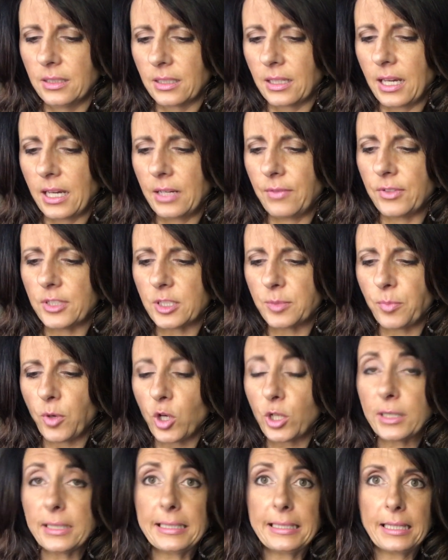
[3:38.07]
kind of a
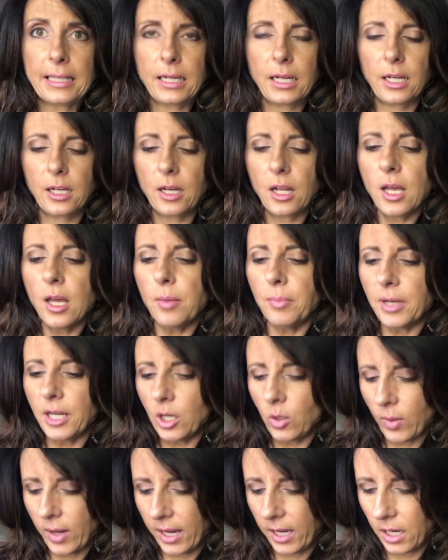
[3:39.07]
sparkly linen. But
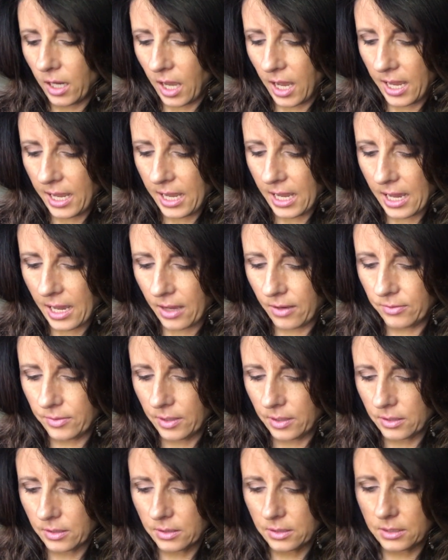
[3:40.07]
anyway, I have
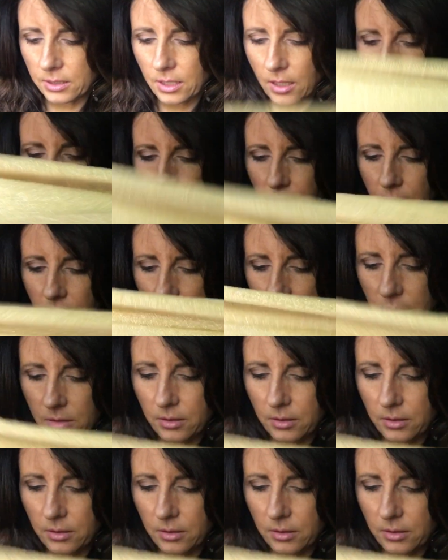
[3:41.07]
some